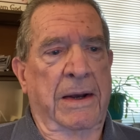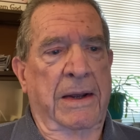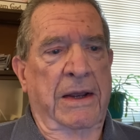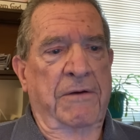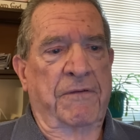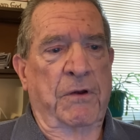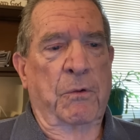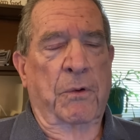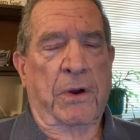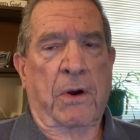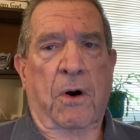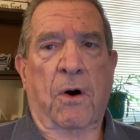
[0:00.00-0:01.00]
If you
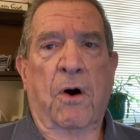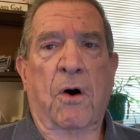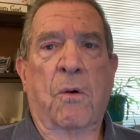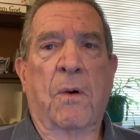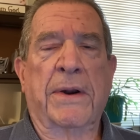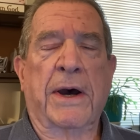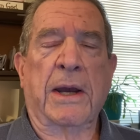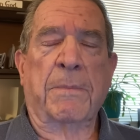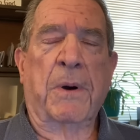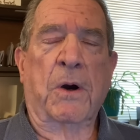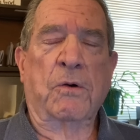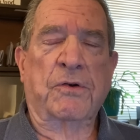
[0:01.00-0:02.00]
recall, when I
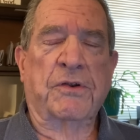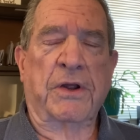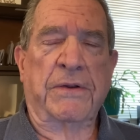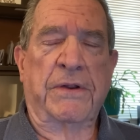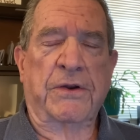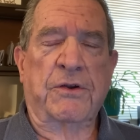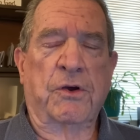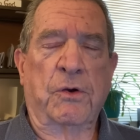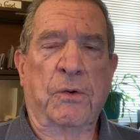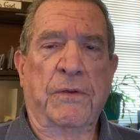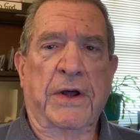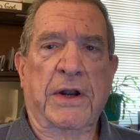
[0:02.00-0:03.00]
posted the
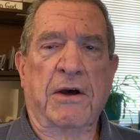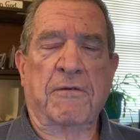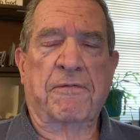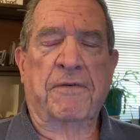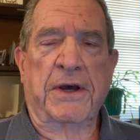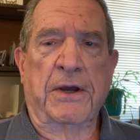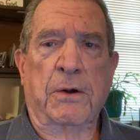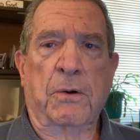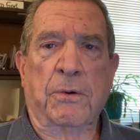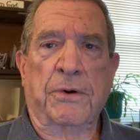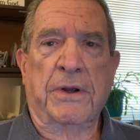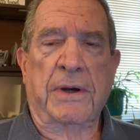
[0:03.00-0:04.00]
two that have
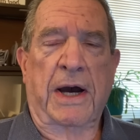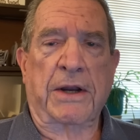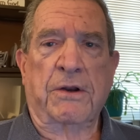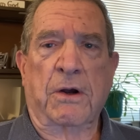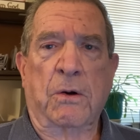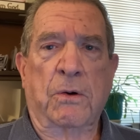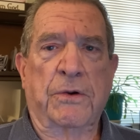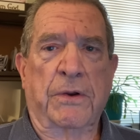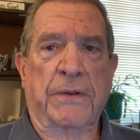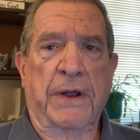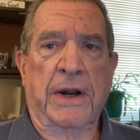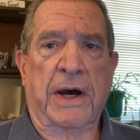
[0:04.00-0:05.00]
failed, I told you
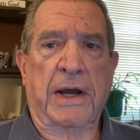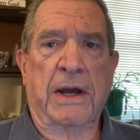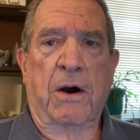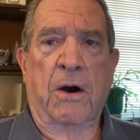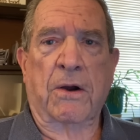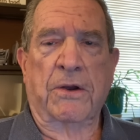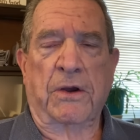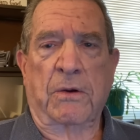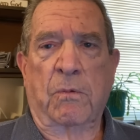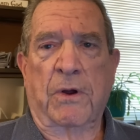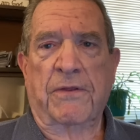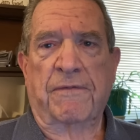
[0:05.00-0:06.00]
that I argued
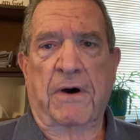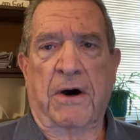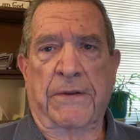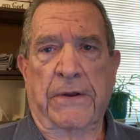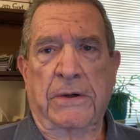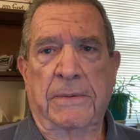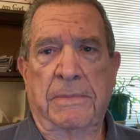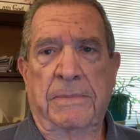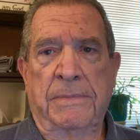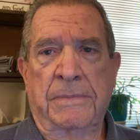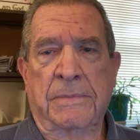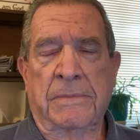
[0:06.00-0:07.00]
with Father
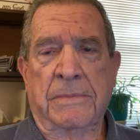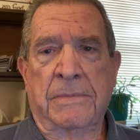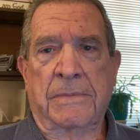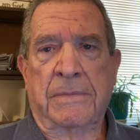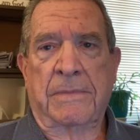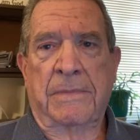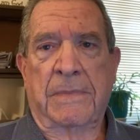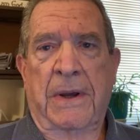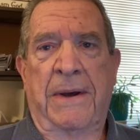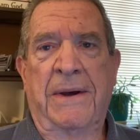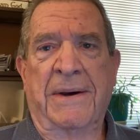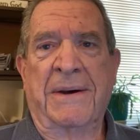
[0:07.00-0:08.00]

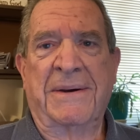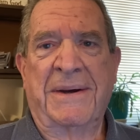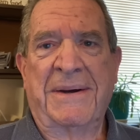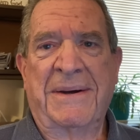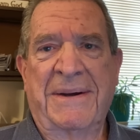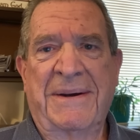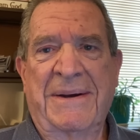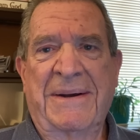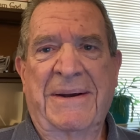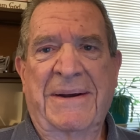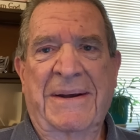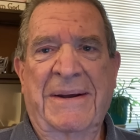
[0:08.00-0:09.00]

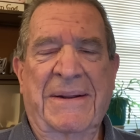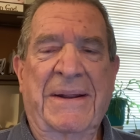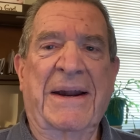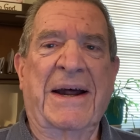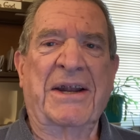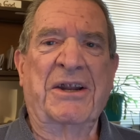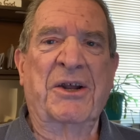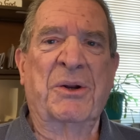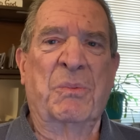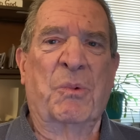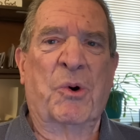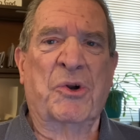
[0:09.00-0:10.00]
that I
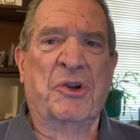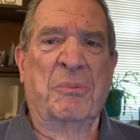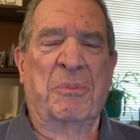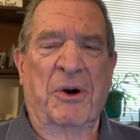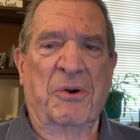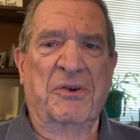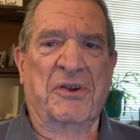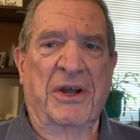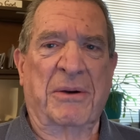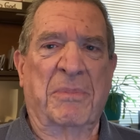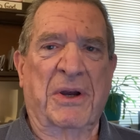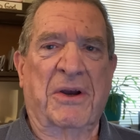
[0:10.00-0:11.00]
didn't want to post
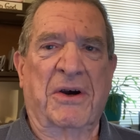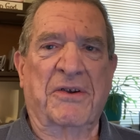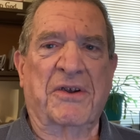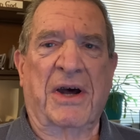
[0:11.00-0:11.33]
them because